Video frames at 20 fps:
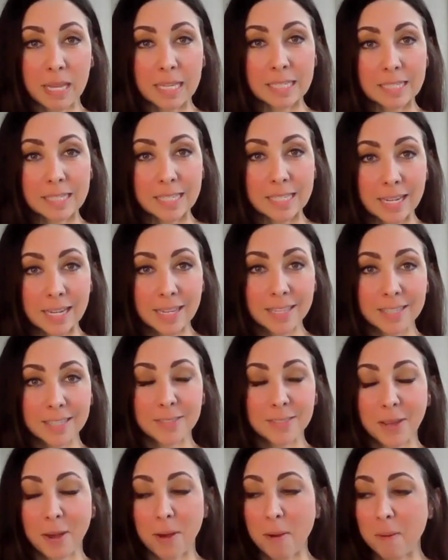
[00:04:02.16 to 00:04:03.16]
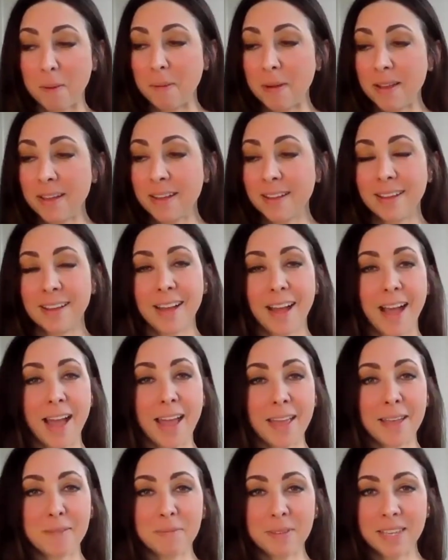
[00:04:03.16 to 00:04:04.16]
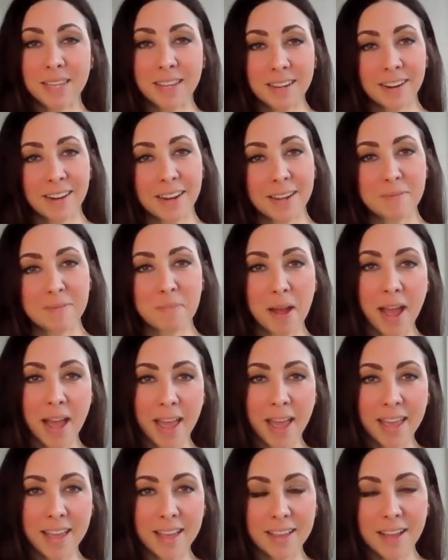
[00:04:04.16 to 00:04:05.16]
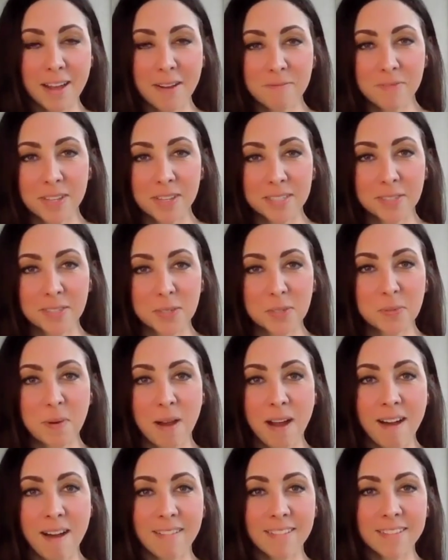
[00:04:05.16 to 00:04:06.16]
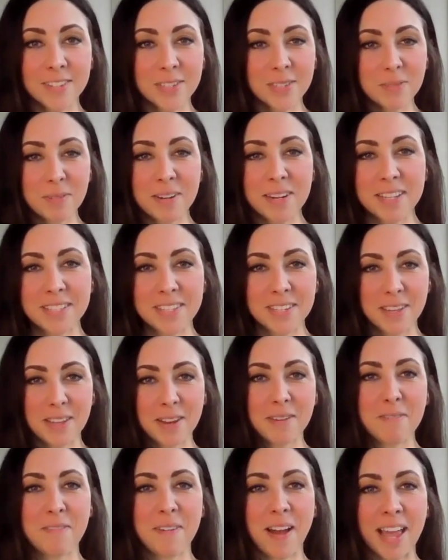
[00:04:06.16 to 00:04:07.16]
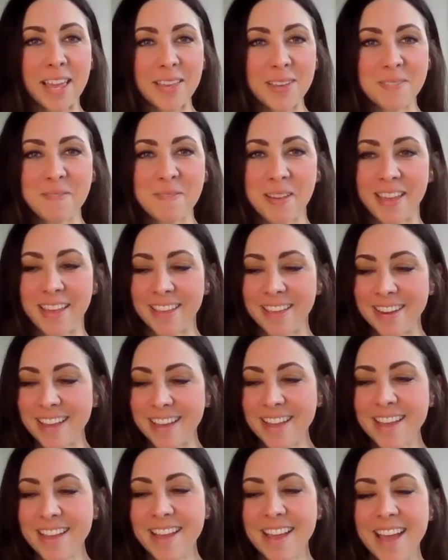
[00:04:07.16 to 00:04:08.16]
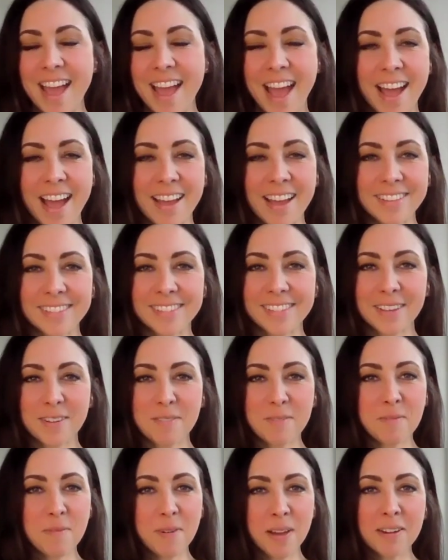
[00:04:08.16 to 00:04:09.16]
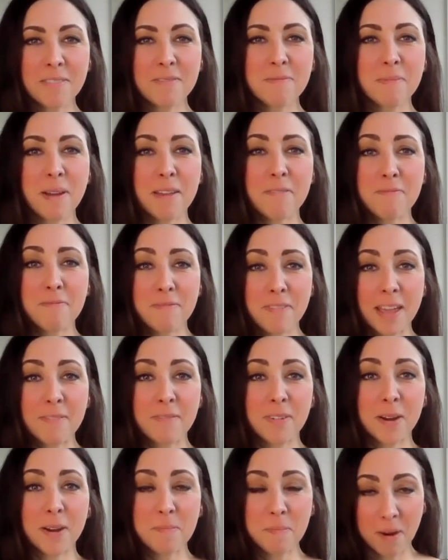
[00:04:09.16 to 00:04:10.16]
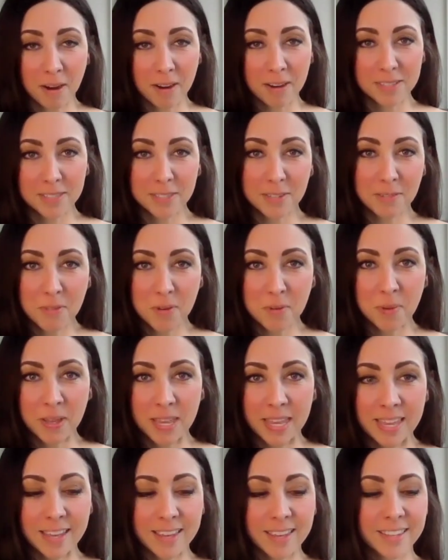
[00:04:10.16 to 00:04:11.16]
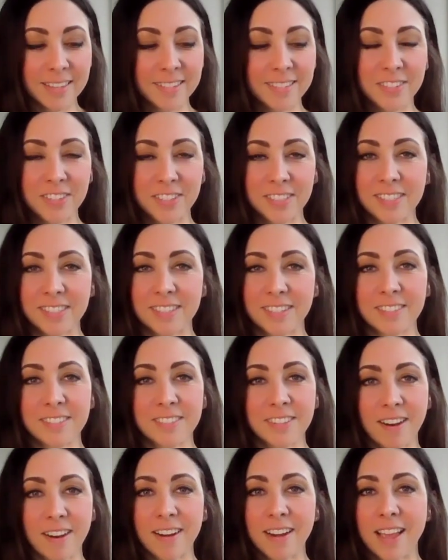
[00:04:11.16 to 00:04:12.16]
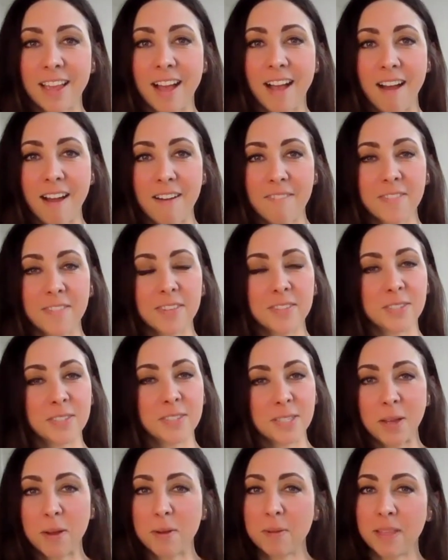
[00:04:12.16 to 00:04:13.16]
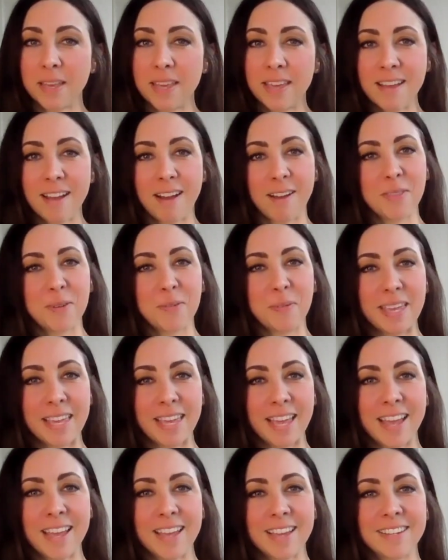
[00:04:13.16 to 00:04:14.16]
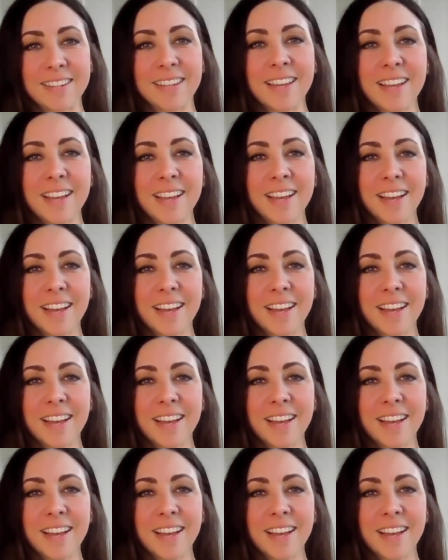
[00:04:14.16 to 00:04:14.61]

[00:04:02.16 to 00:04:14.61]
being sick, so I am here in my comfies as well. I just wanted to invite you in, as one of my favorite parts of the week is just starting off slowly on the weekend,